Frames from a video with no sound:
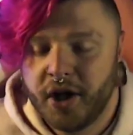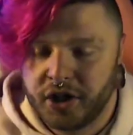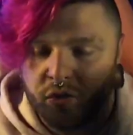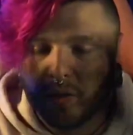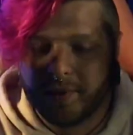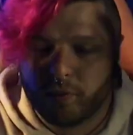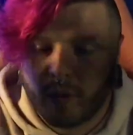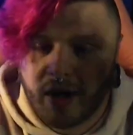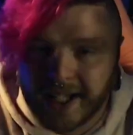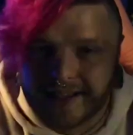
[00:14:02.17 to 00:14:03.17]
You will be
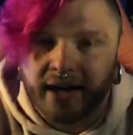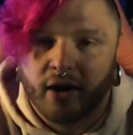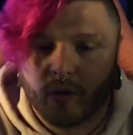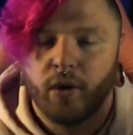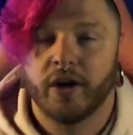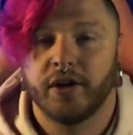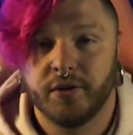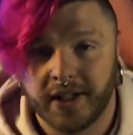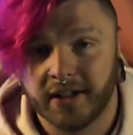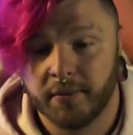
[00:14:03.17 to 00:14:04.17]
right there where you
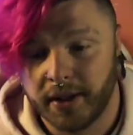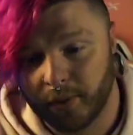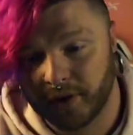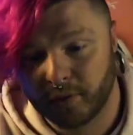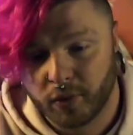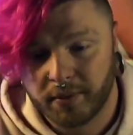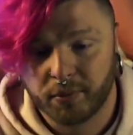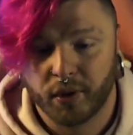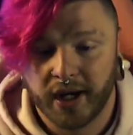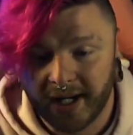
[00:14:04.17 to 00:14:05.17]
need to be with the right
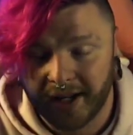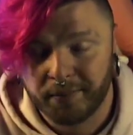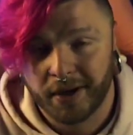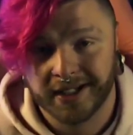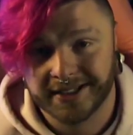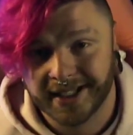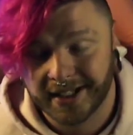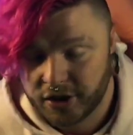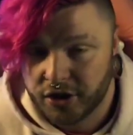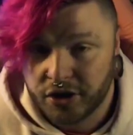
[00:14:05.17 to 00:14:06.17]
brain and mindset
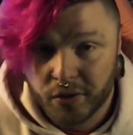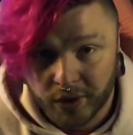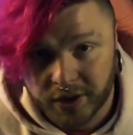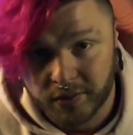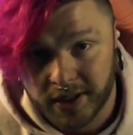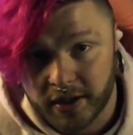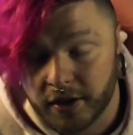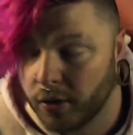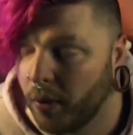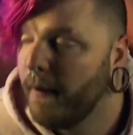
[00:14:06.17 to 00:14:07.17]
to do what you need to
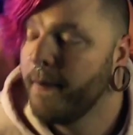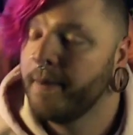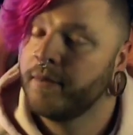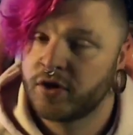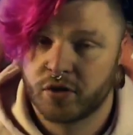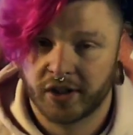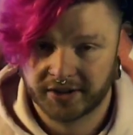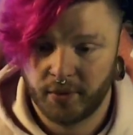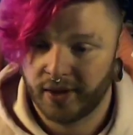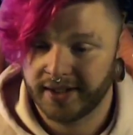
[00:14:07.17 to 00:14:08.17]
do. Trust
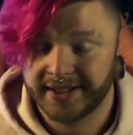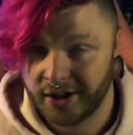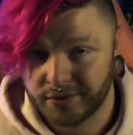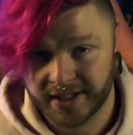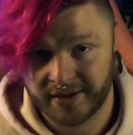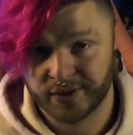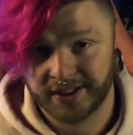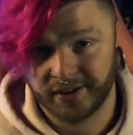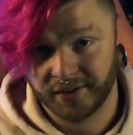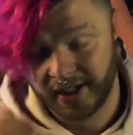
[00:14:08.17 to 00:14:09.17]
me when I say I use it every
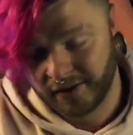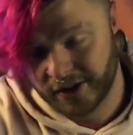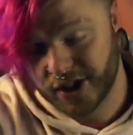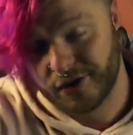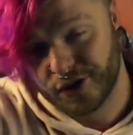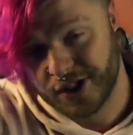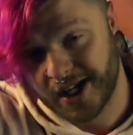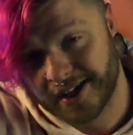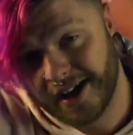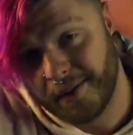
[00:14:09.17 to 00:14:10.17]
single day.
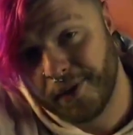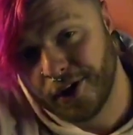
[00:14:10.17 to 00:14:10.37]
glitchenergy.com.